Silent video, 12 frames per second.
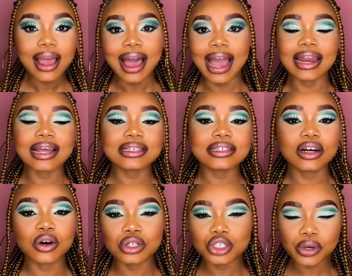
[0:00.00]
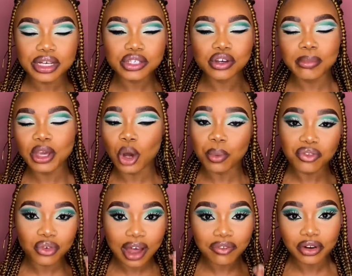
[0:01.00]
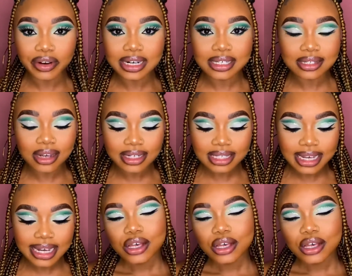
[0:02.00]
highlighting and contouring into your makeup if you haven't already started.